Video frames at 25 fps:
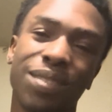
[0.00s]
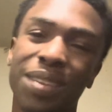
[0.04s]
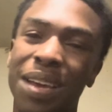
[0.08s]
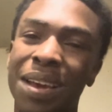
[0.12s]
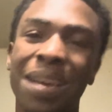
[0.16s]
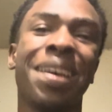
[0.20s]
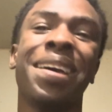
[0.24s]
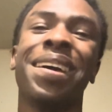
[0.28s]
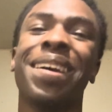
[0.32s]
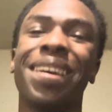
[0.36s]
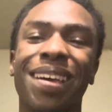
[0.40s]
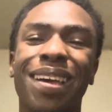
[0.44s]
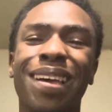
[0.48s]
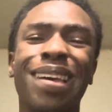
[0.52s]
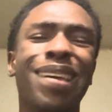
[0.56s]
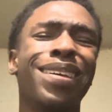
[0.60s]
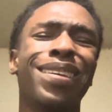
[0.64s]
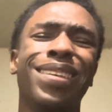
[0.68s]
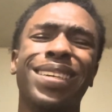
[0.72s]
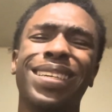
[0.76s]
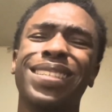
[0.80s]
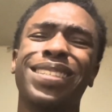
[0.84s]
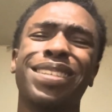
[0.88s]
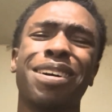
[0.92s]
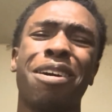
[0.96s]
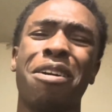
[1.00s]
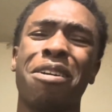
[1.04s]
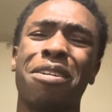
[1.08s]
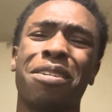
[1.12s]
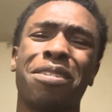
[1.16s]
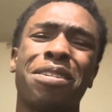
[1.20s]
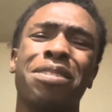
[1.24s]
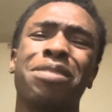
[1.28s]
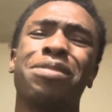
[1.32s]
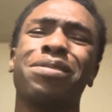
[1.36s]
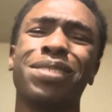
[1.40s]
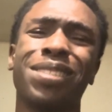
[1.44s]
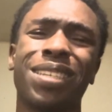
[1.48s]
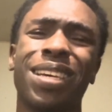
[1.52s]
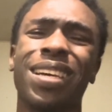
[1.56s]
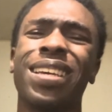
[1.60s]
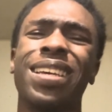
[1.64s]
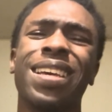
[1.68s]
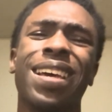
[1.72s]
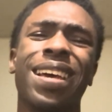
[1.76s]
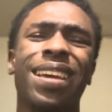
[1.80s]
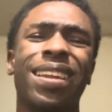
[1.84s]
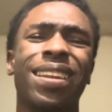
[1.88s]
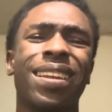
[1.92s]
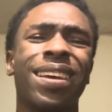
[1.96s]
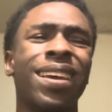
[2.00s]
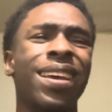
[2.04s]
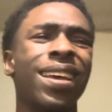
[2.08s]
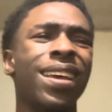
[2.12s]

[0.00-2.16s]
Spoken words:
It's Arcos again.